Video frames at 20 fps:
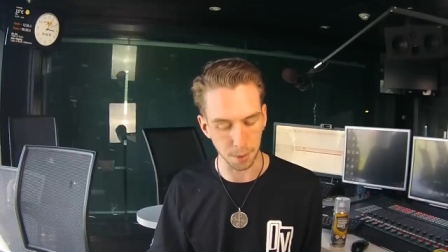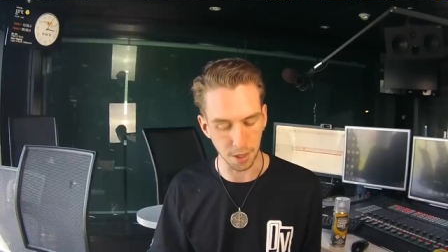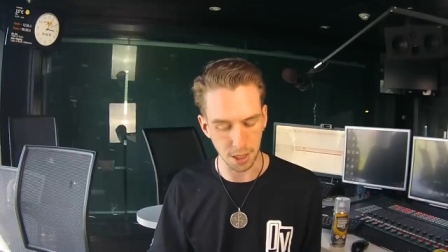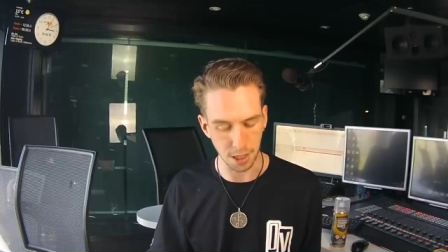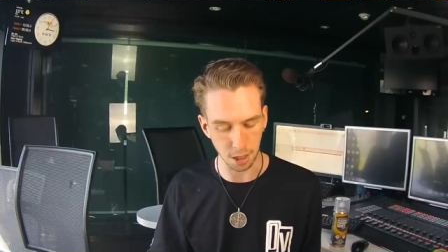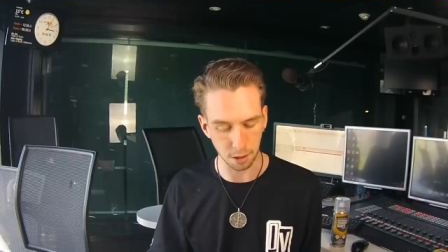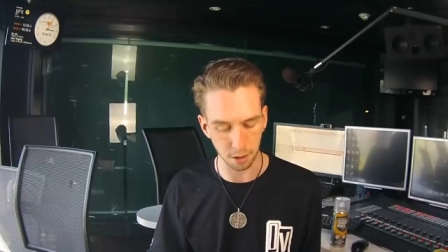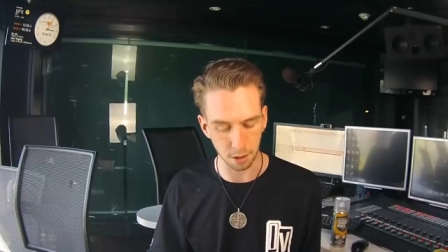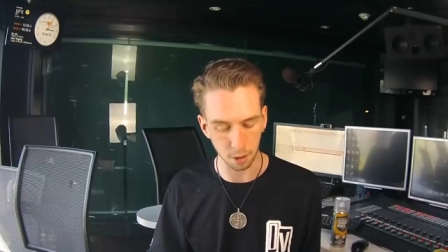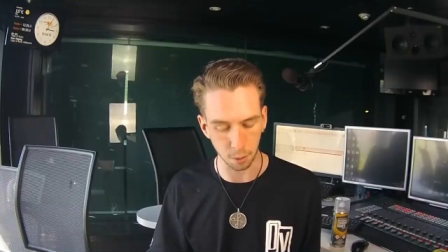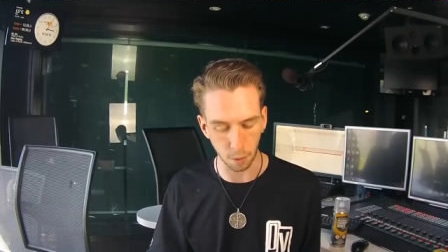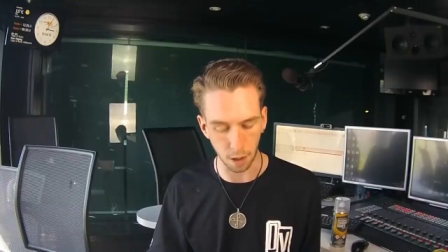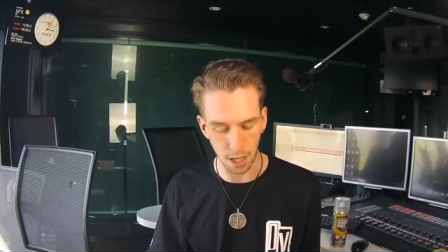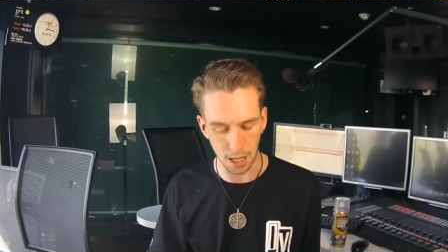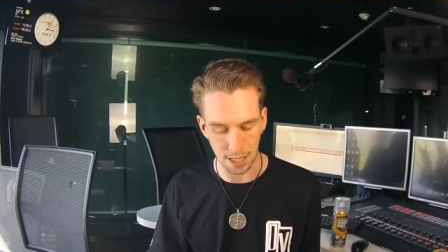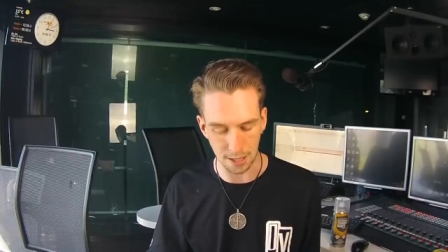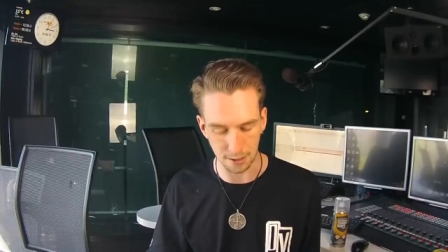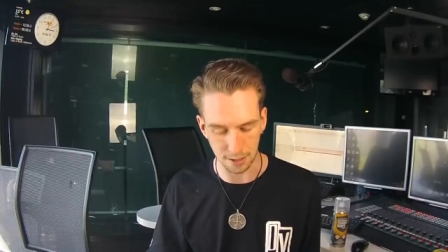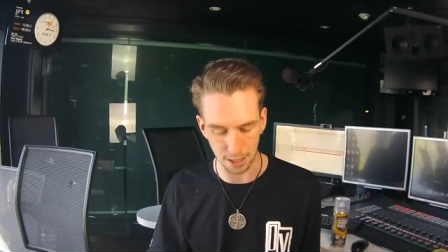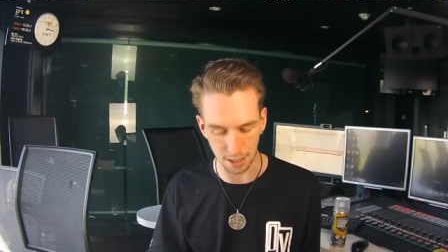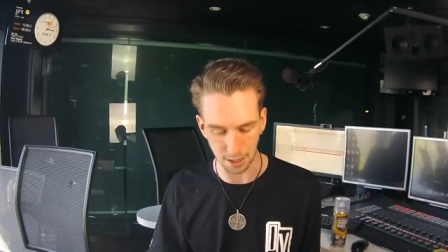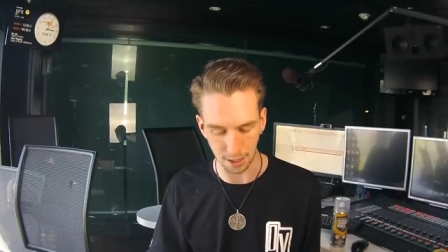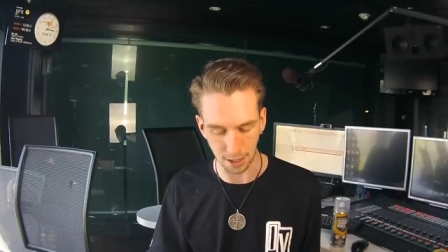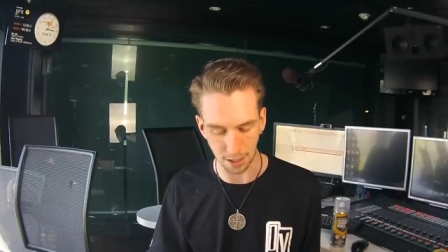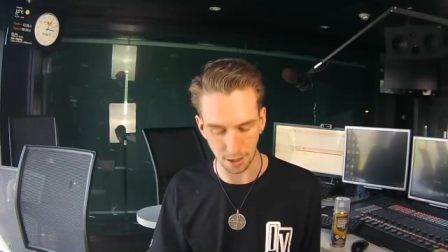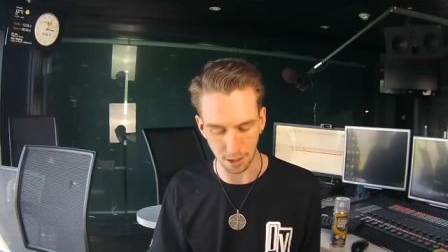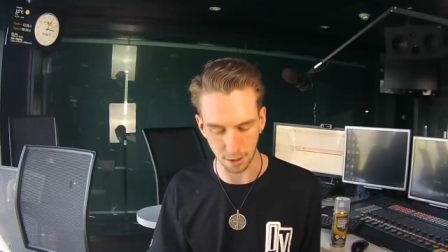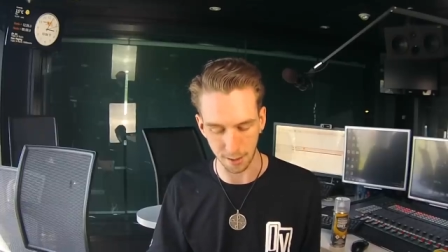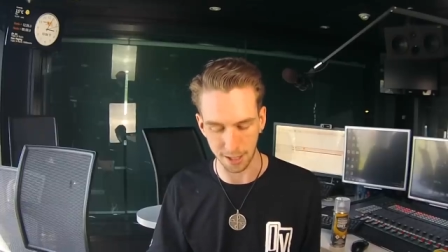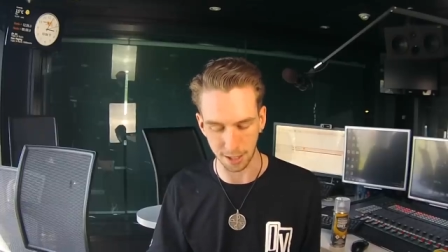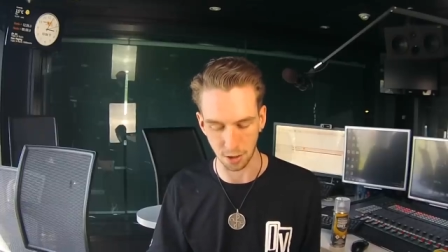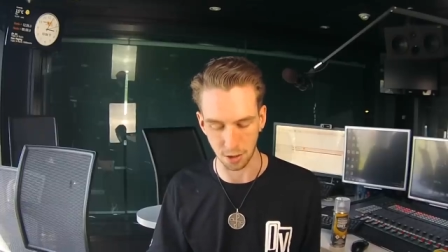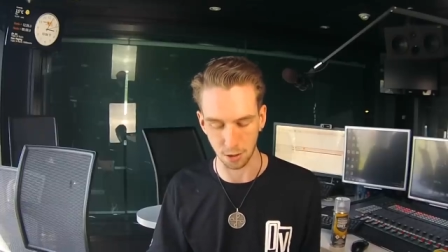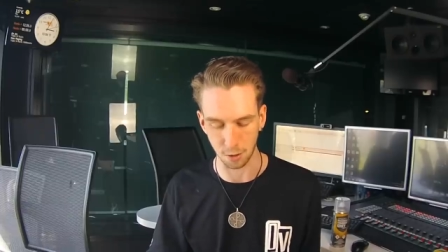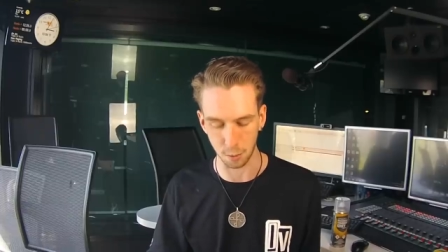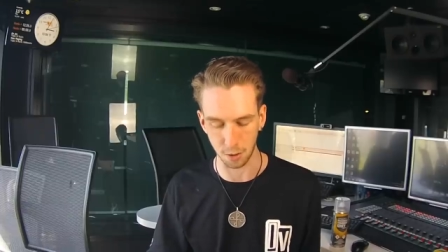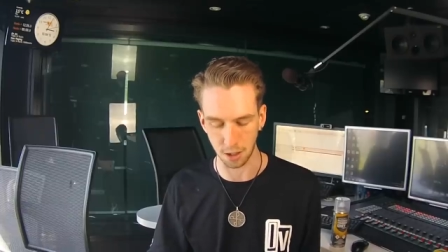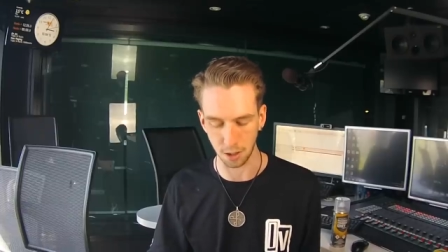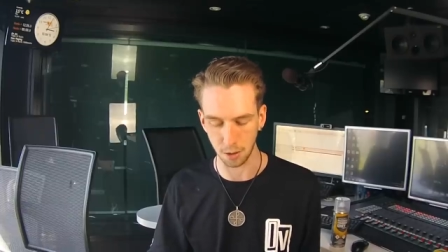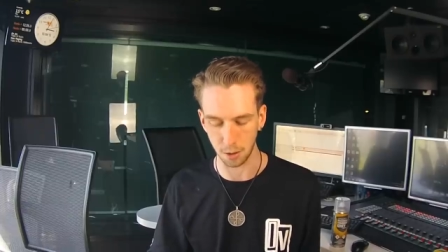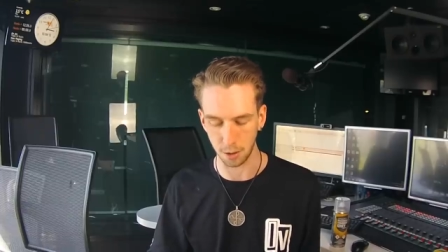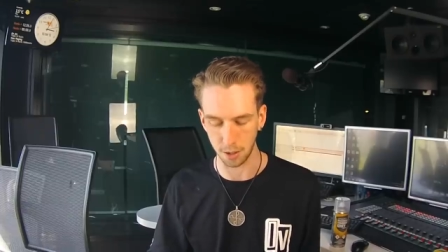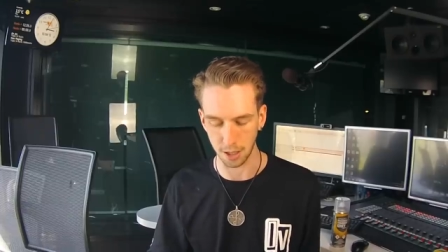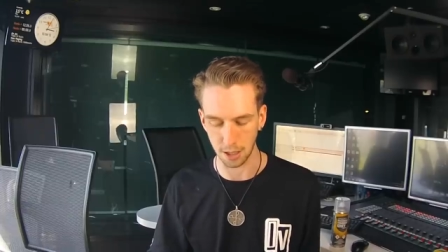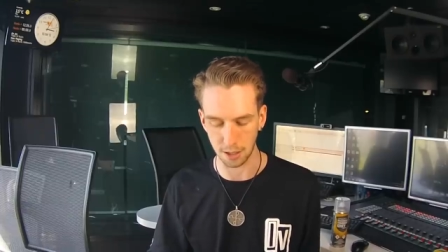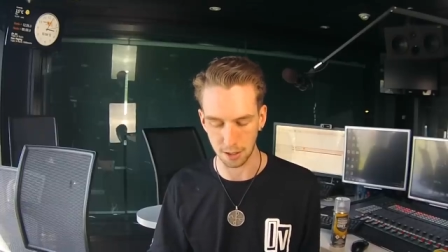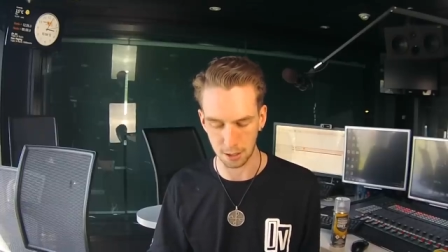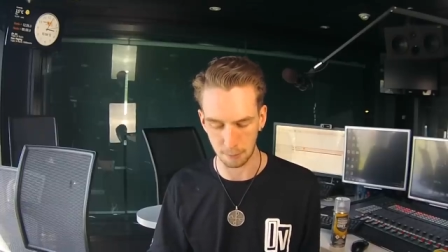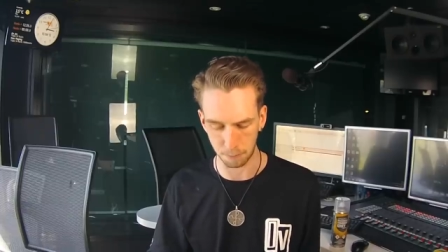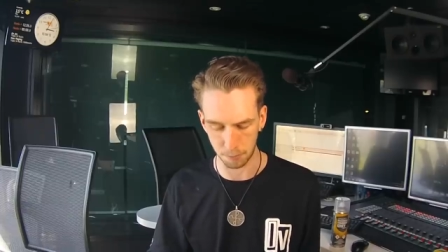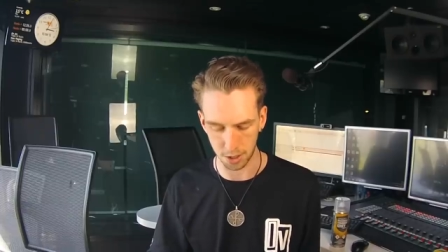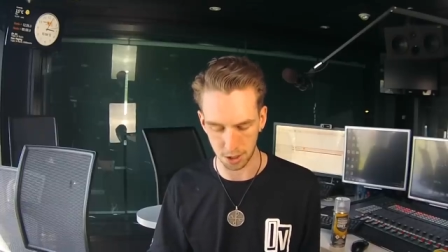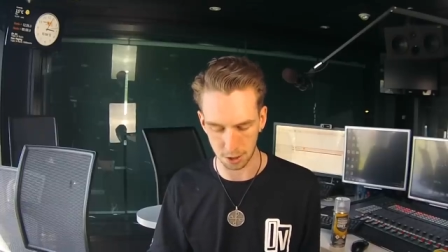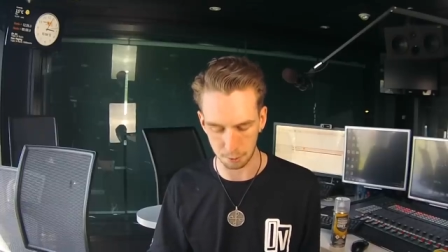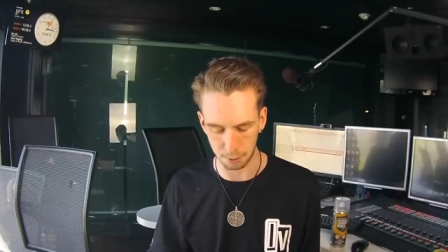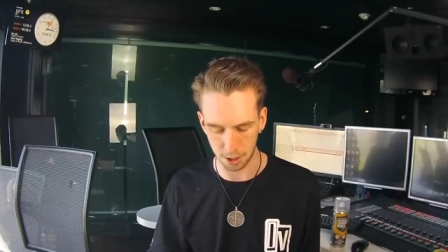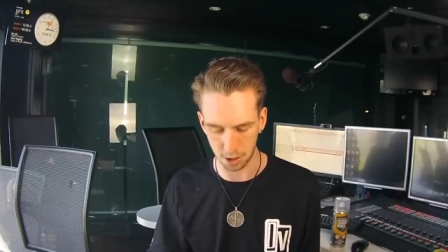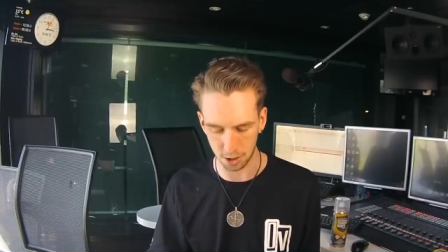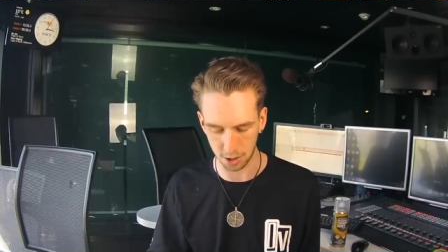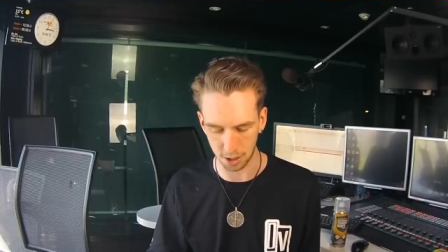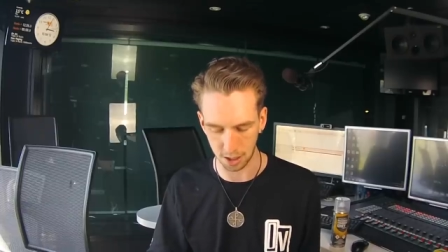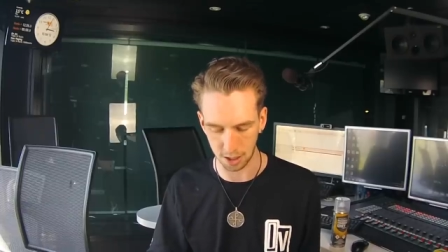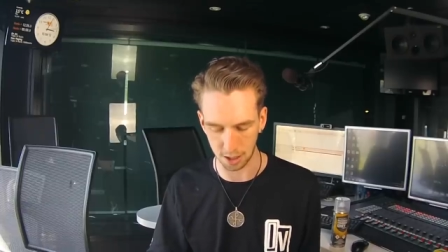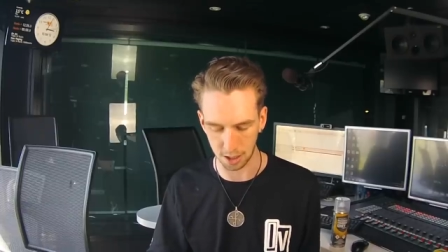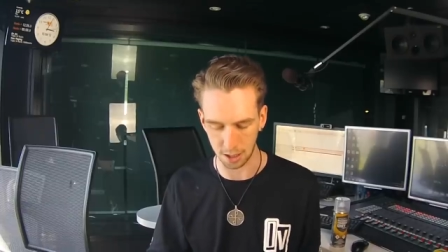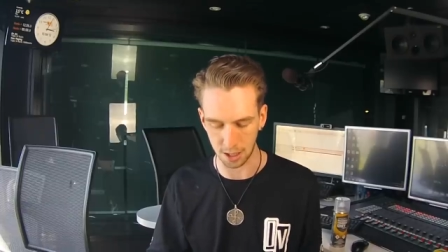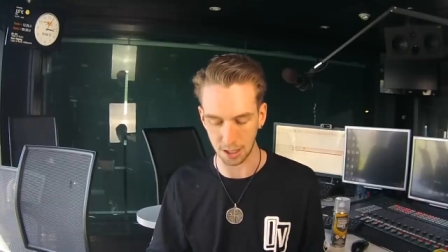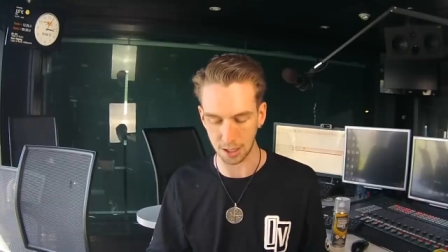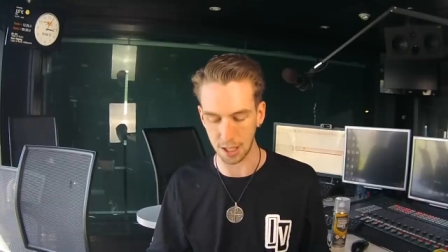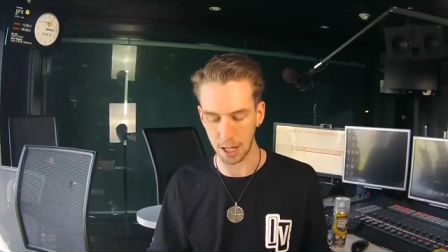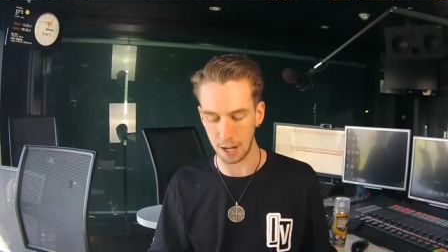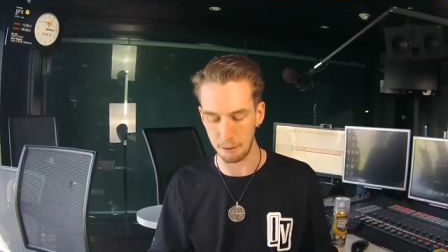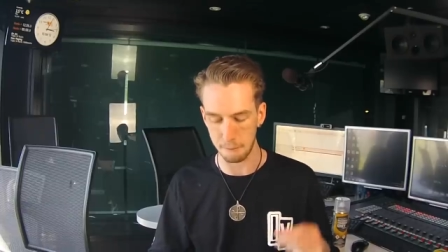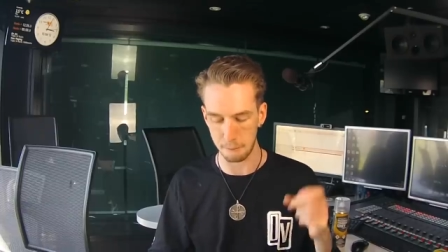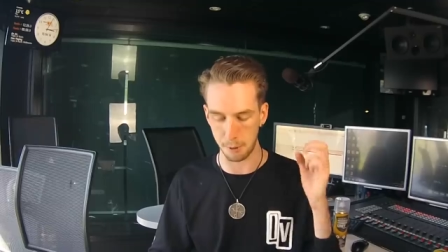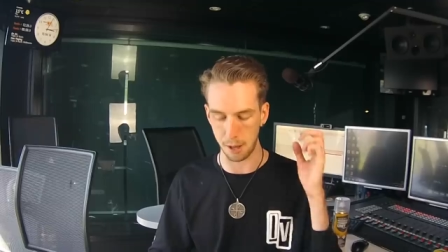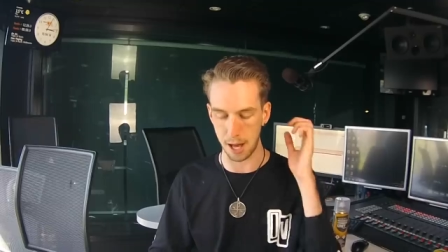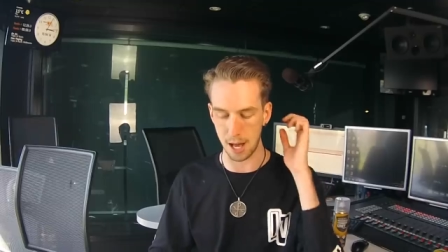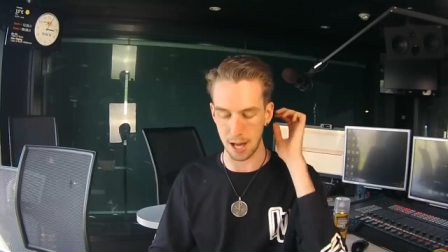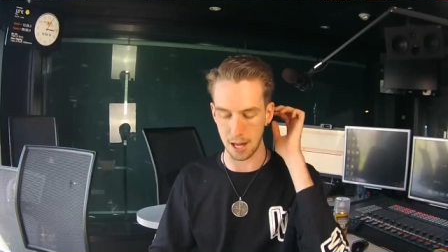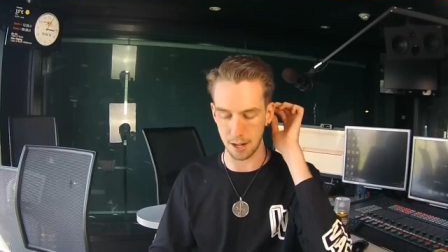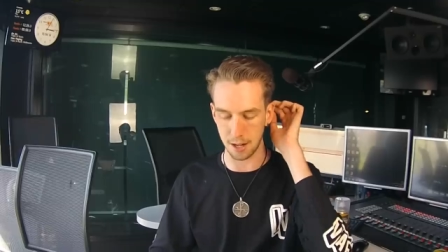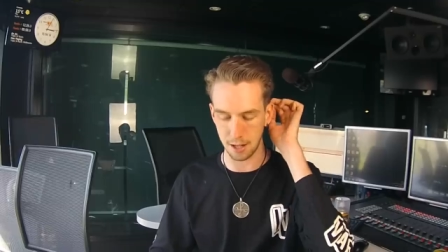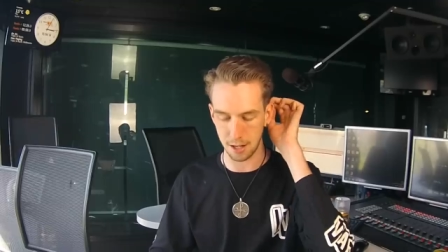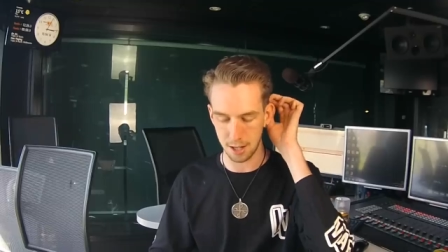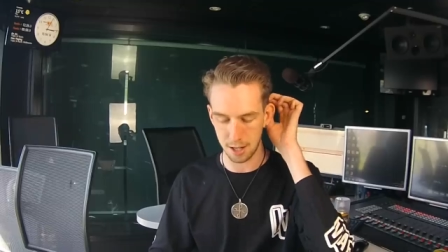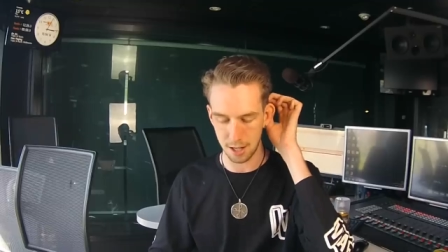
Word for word: material wise, and the interactions with the audience, especially the nickname part